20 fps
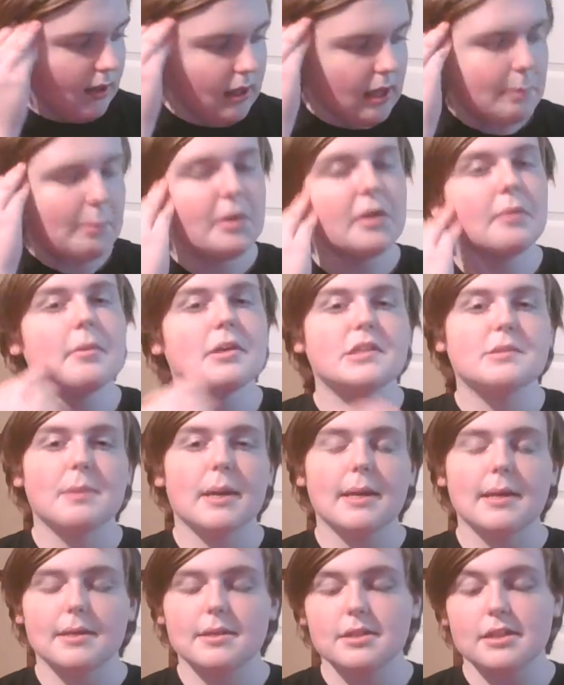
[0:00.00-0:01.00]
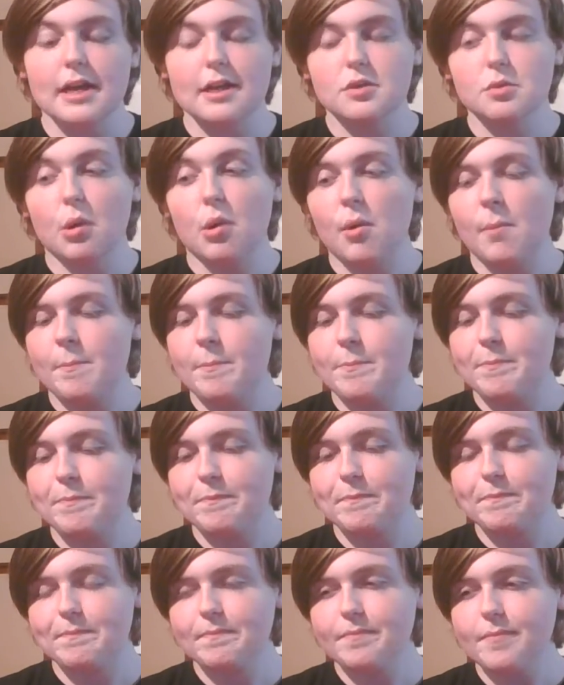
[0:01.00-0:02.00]
keeping to my schedule,
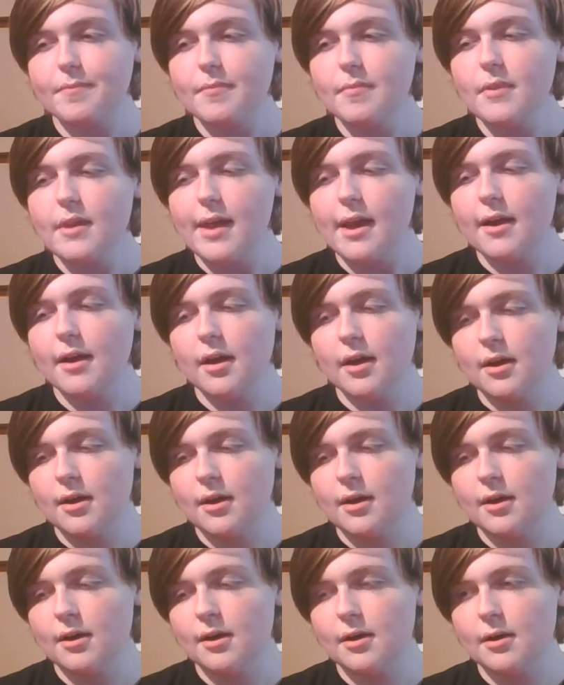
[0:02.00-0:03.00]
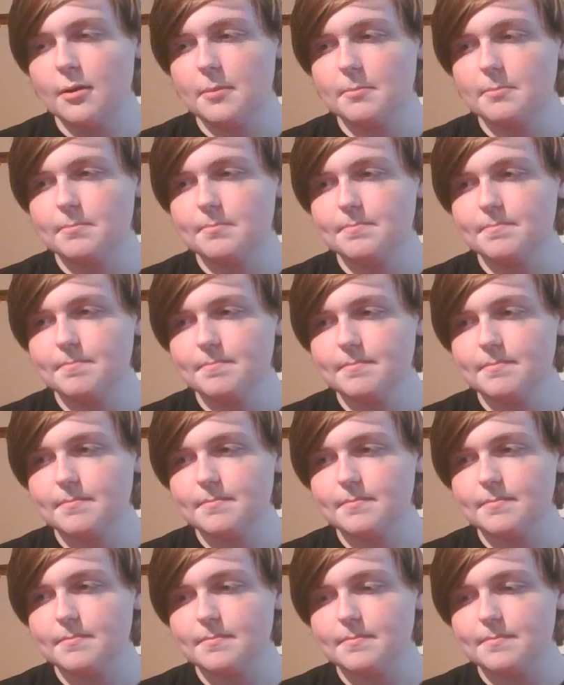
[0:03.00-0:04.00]
and
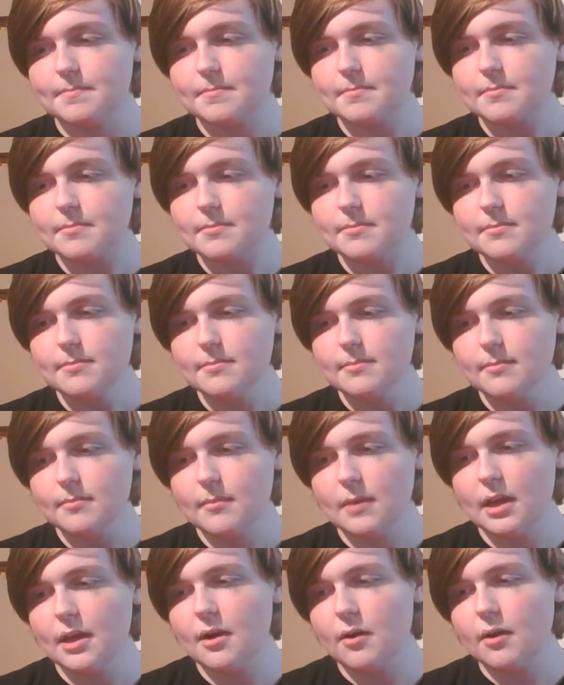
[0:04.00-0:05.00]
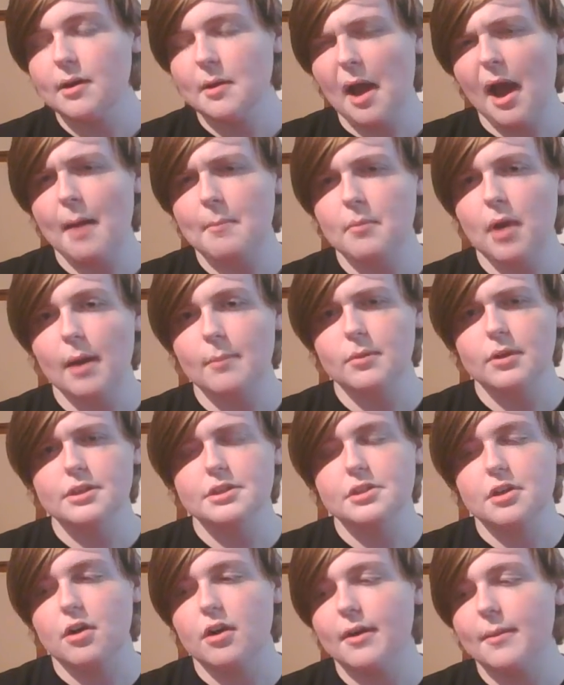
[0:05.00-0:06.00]
I'm really
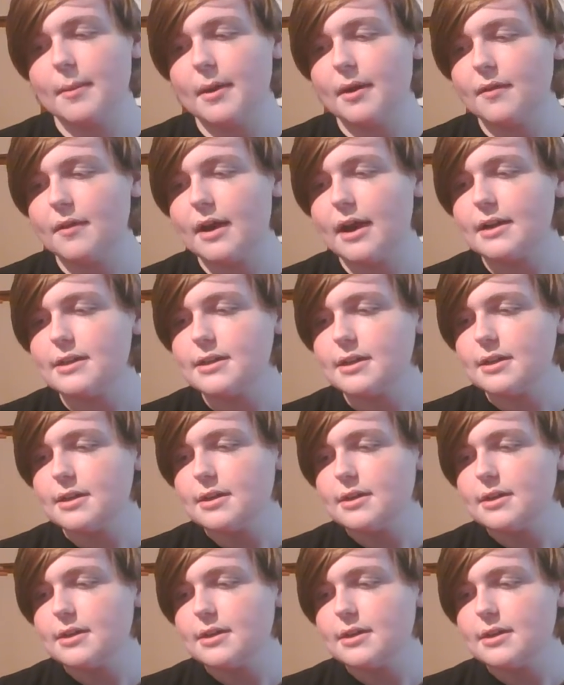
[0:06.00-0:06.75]
sorry about that.